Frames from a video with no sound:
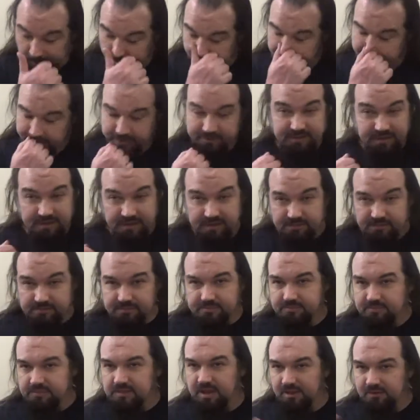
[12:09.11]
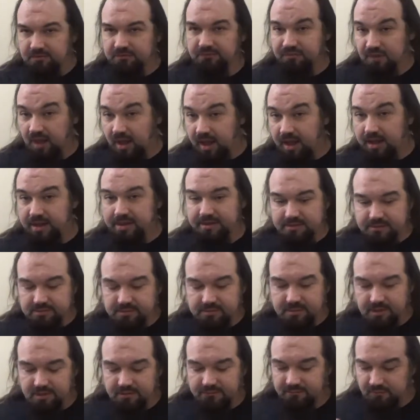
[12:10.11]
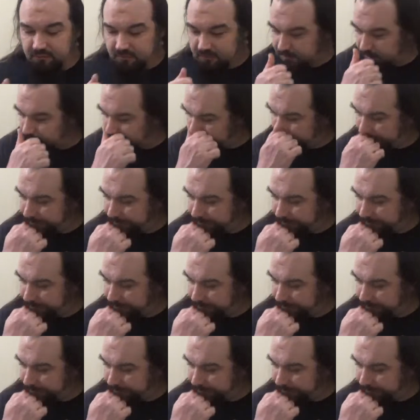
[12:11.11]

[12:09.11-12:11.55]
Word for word: because he can, you know, fly and therefore